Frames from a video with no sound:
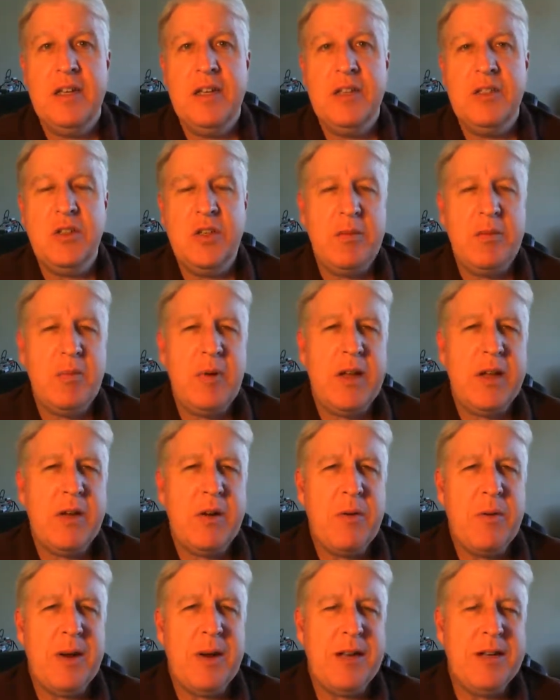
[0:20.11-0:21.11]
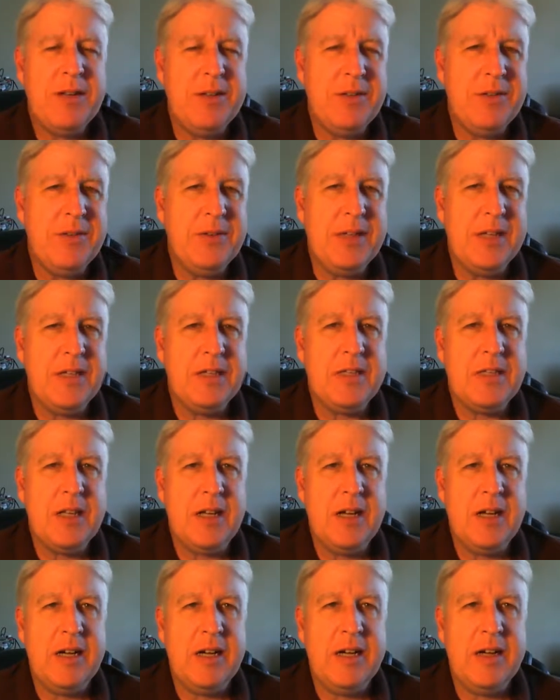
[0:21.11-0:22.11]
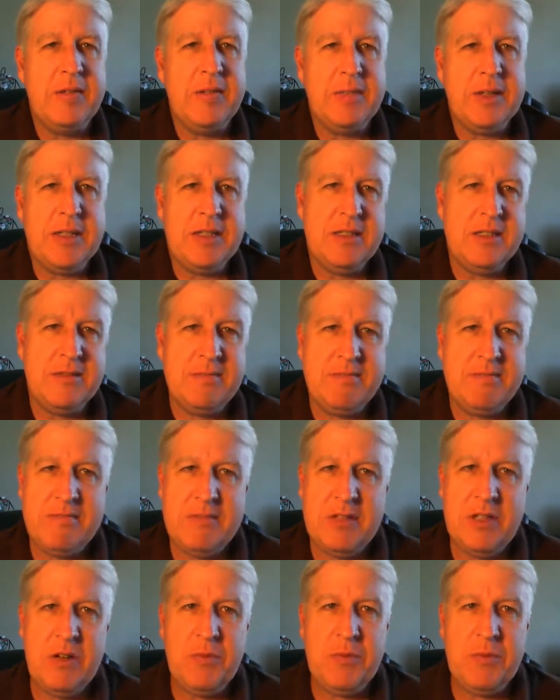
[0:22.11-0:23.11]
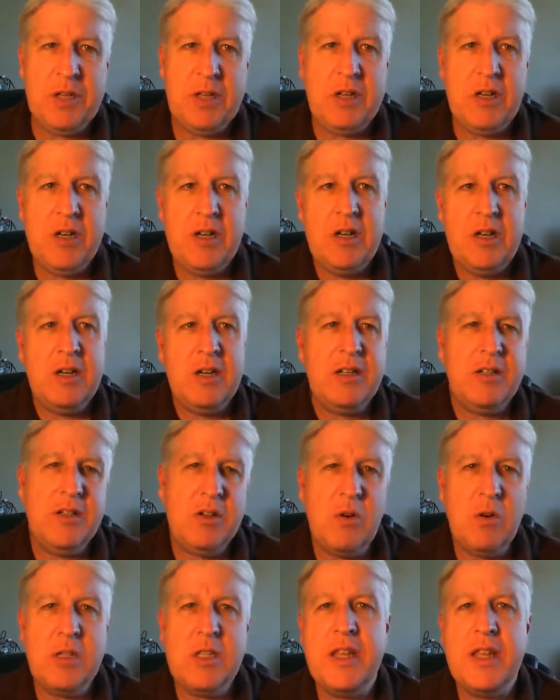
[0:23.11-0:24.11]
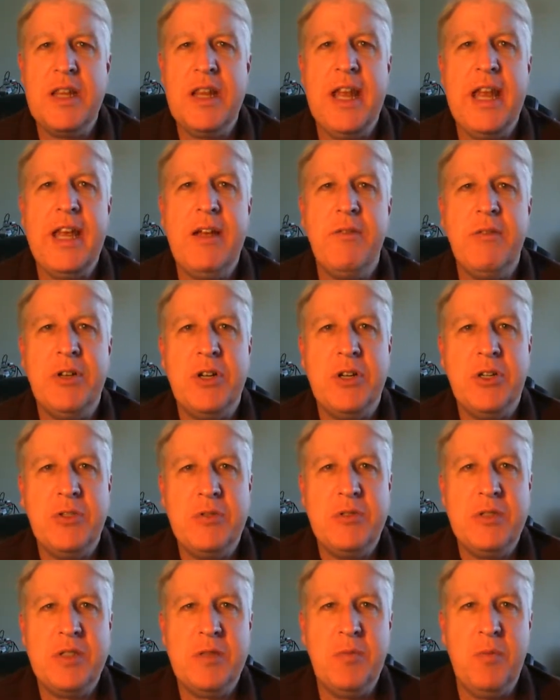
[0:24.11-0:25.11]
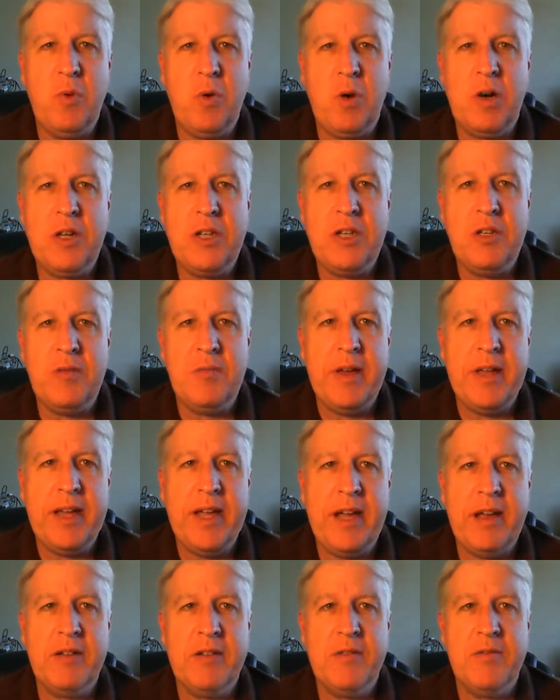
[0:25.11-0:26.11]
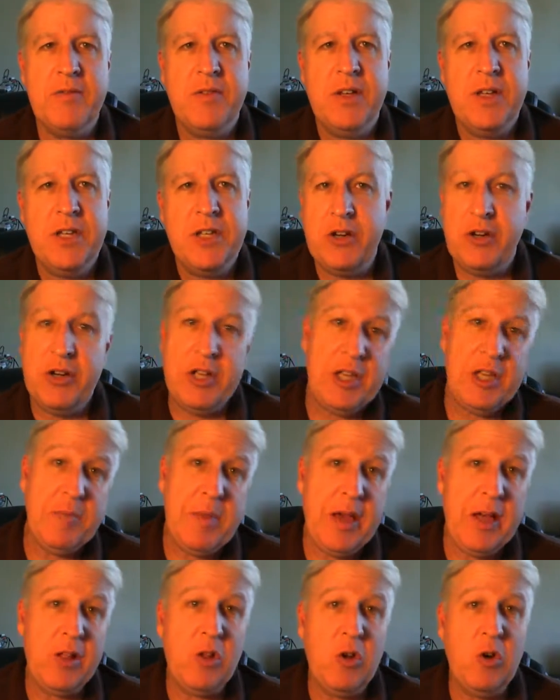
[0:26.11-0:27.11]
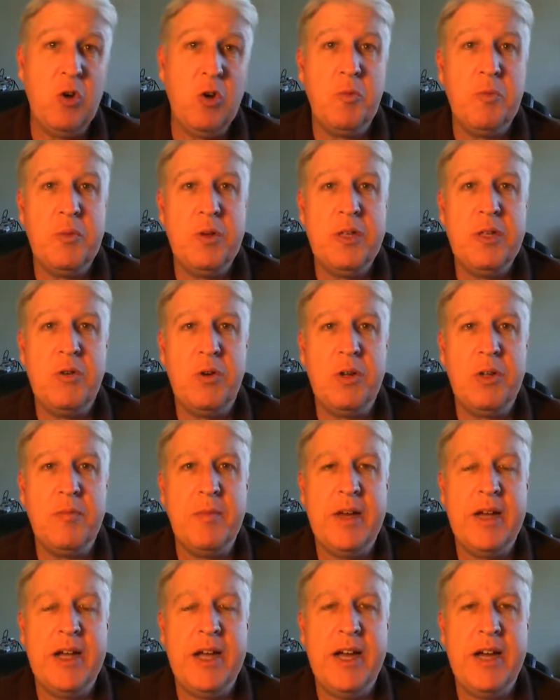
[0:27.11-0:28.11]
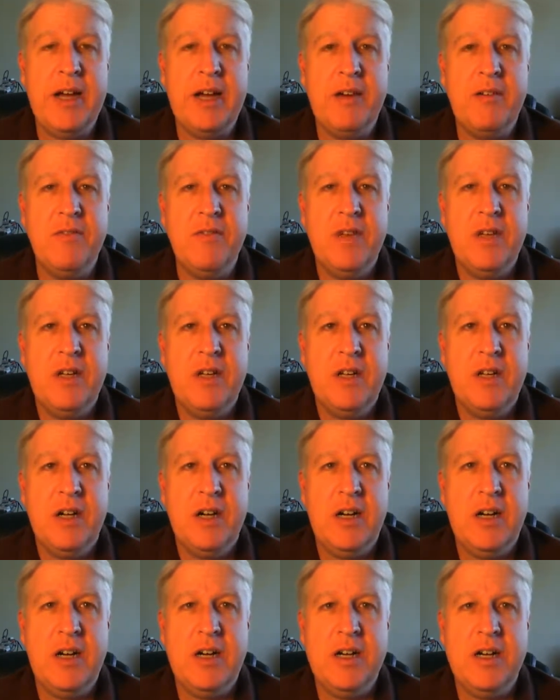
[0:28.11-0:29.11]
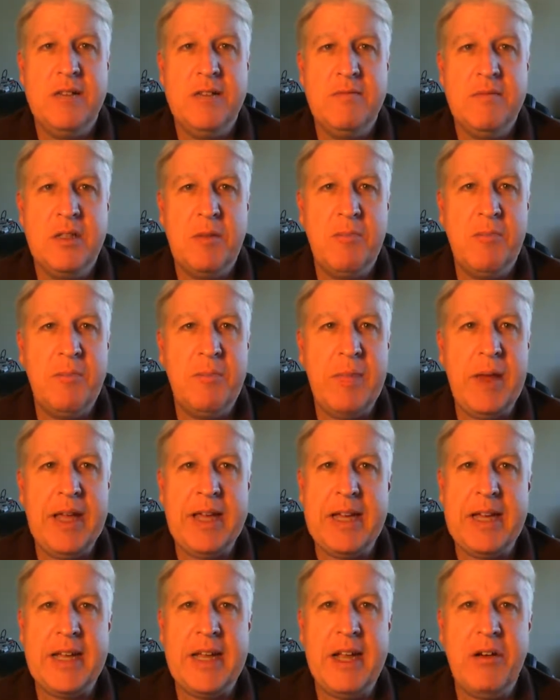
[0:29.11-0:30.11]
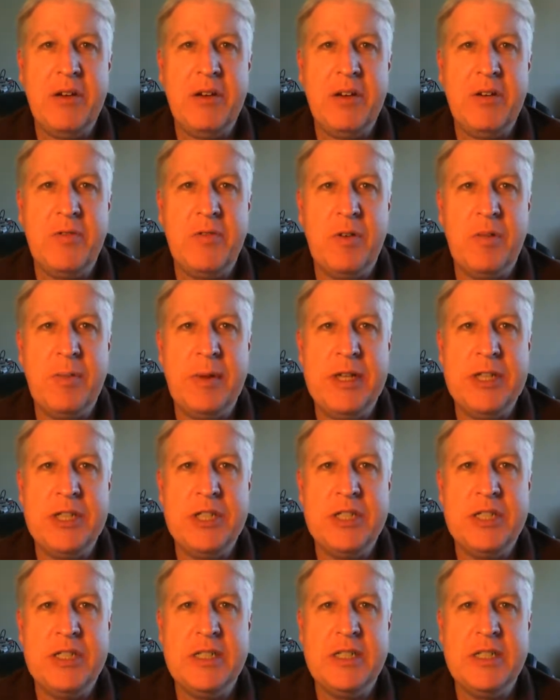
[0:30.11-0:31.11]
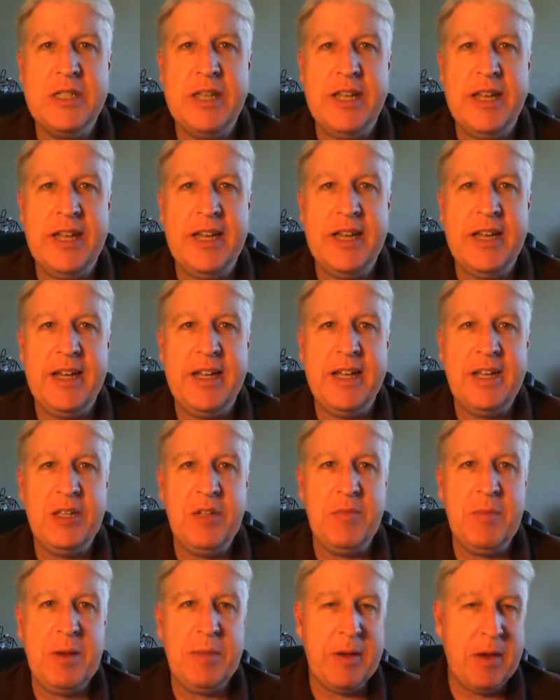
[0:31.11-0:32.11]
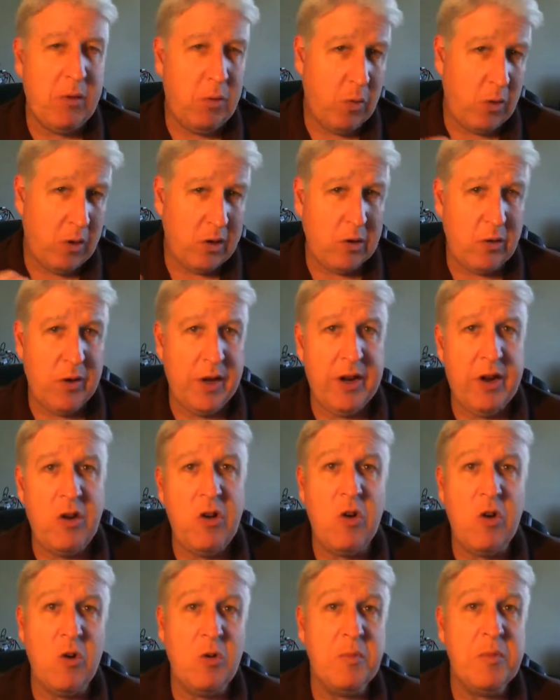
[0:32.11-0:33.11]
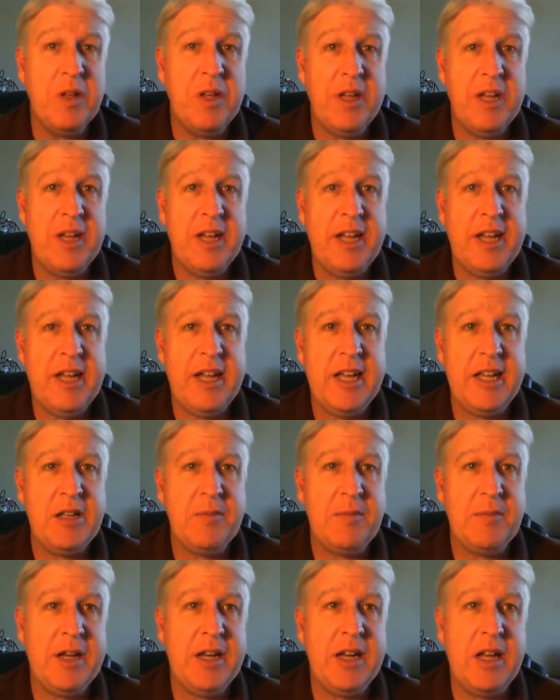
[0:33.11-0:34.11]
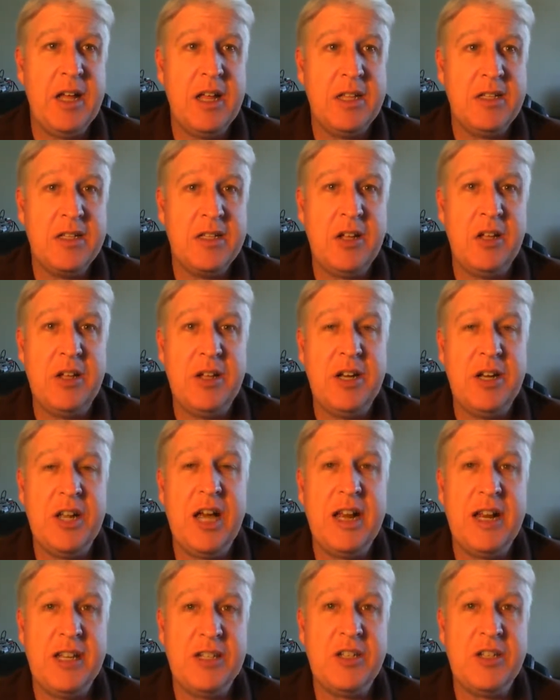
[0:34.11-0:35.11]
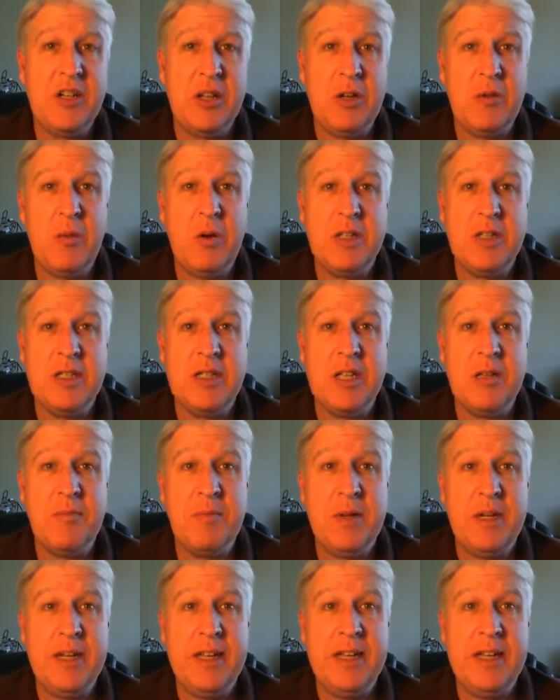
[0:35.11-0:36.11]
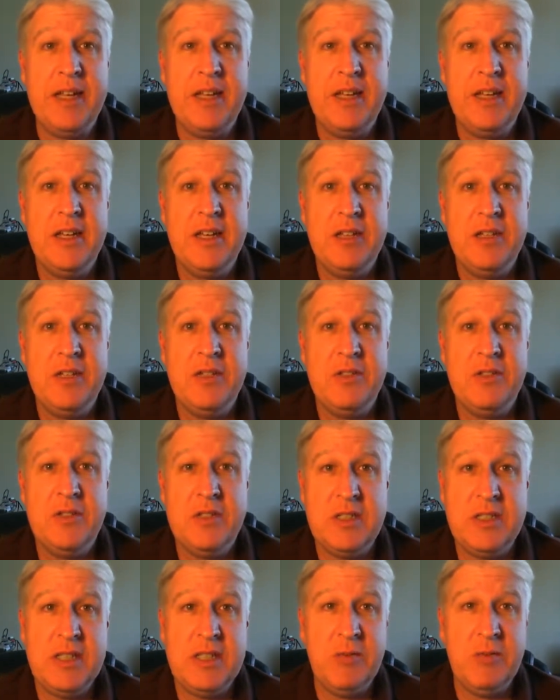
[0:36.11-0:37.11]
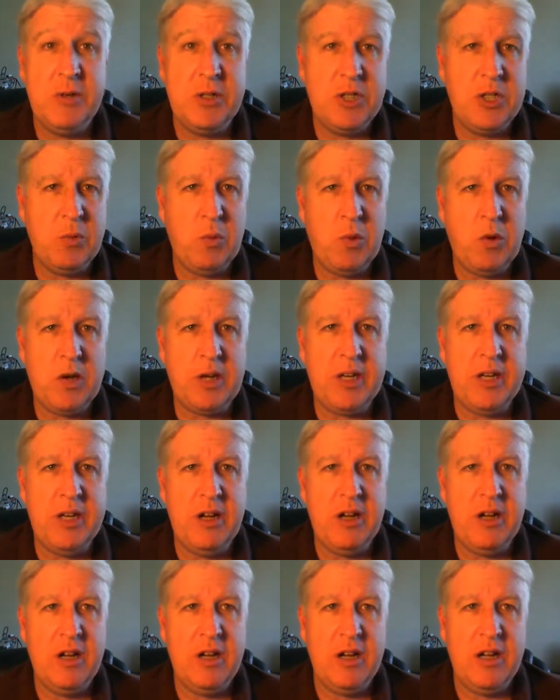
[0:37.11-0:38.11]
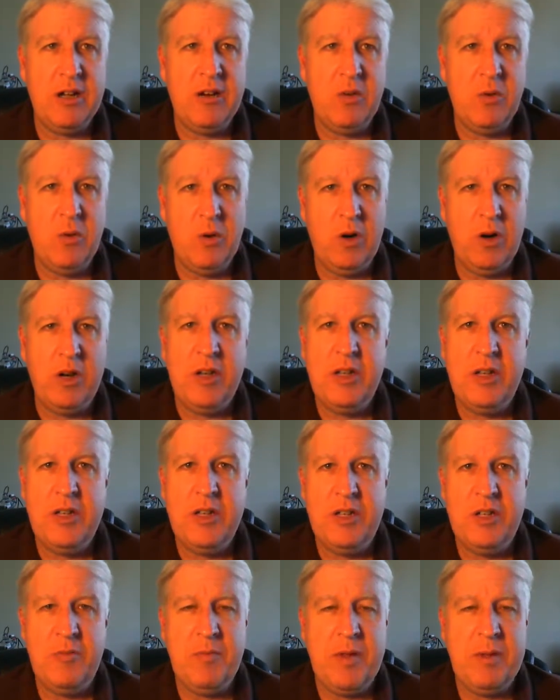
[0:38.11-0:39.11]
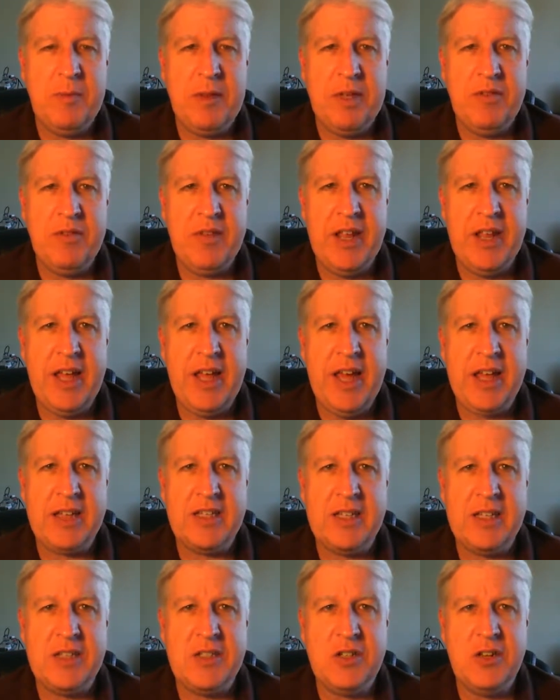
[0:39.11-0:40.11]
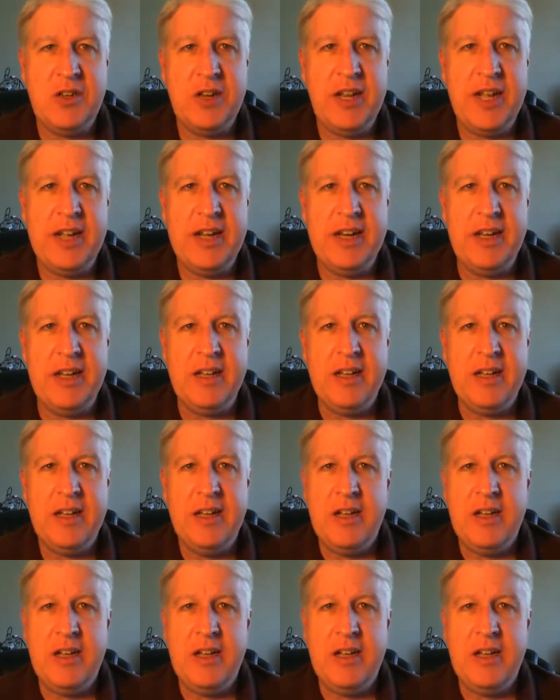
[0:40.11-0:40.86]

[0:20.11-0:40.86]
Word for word: So you're probably going to want to do this uh, because you know when you're in the course of the day when you're doing some work, you may have your email open or you may have uh, some bank account information, and you may be at work or at home, and you may not necessarily, not necessarily want somebody to see what you're working on, or you know, maybe even access your data.